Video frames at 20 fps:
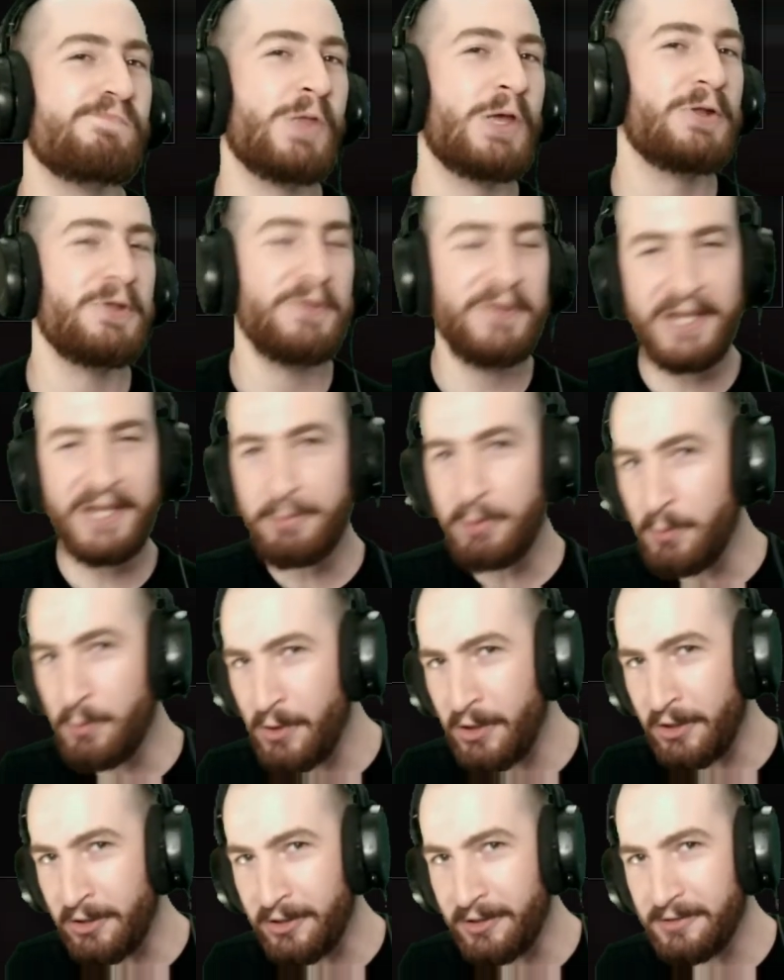you think it would
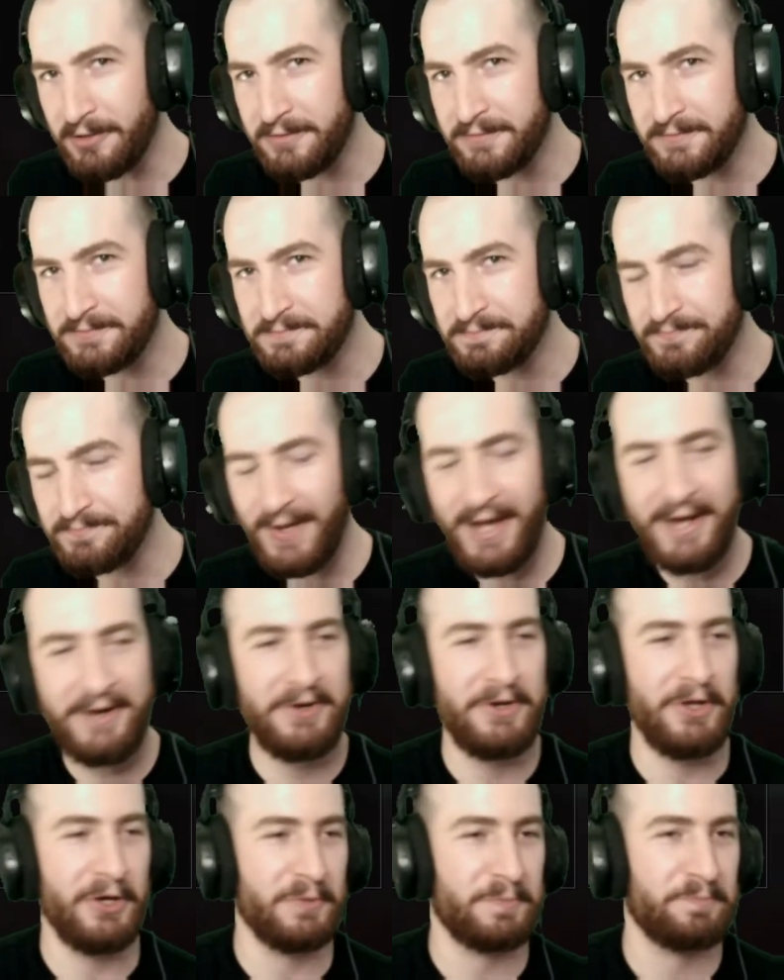work? I don't
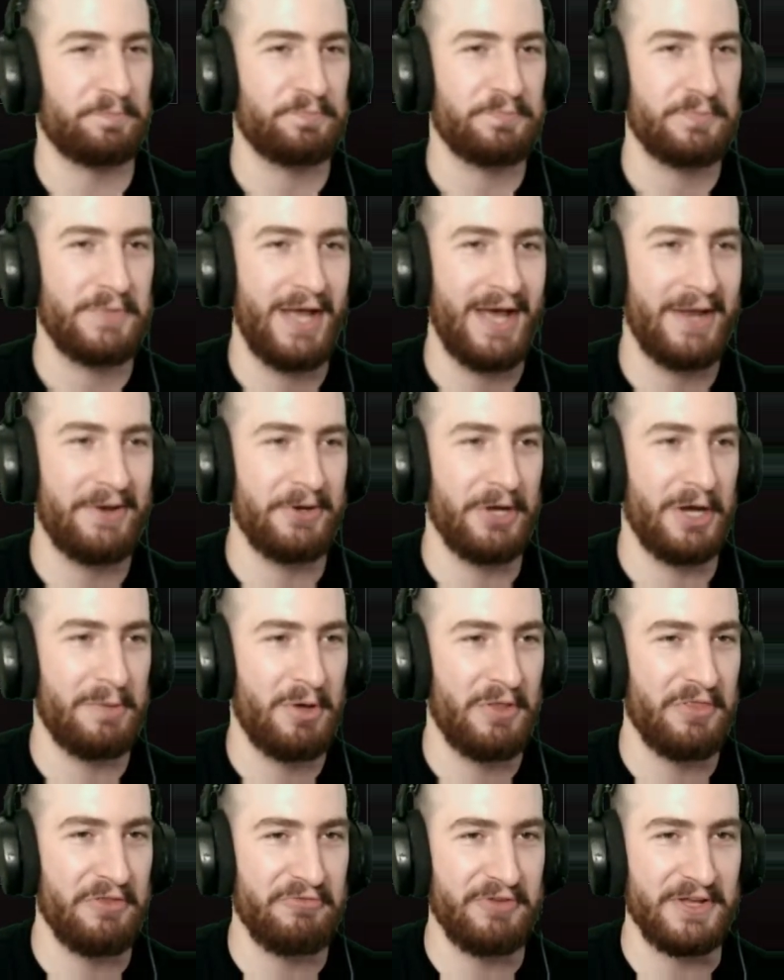know. I don't know. I'm
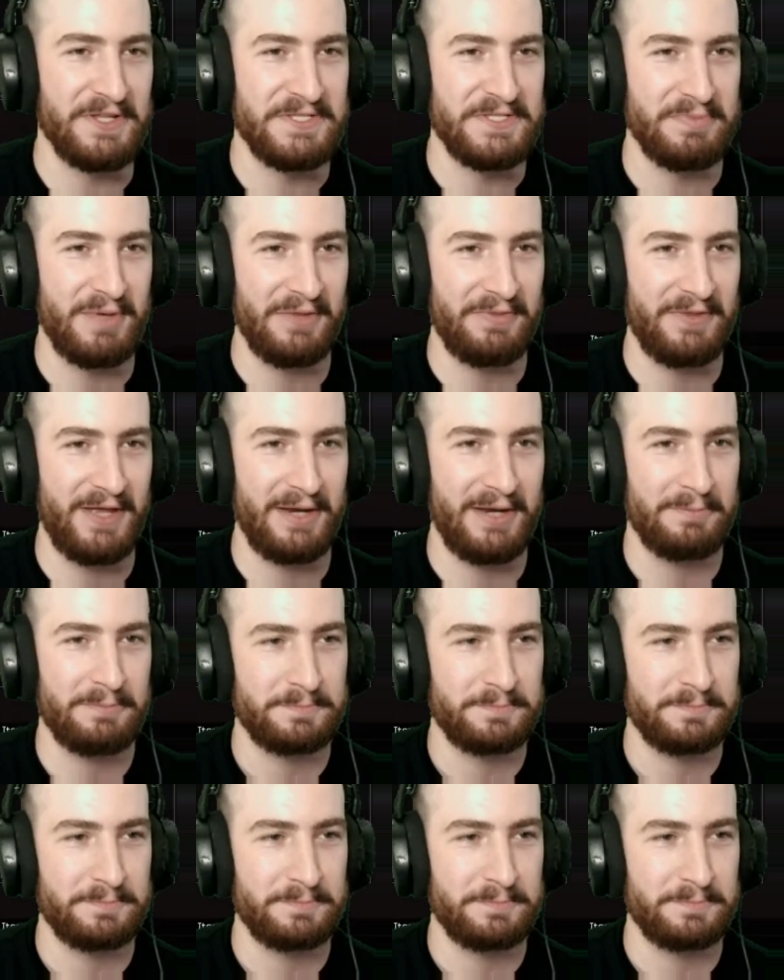on the fence about that.